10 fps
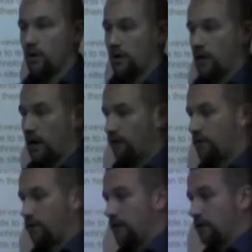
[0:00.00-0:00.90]

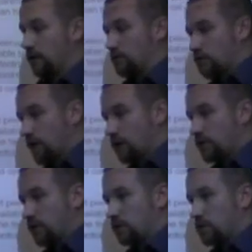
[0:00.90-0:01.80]
after getting the
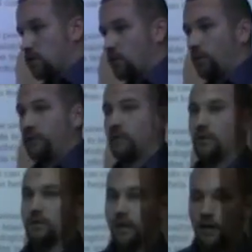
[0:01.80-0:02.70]
instruction at school, do an
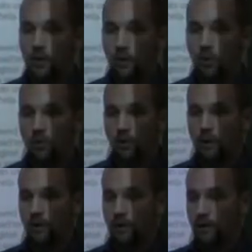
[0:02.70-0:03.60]
entire
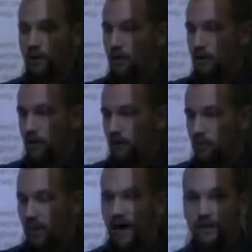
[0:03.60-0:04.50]
homework
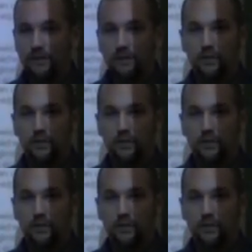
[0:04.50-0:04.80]
practice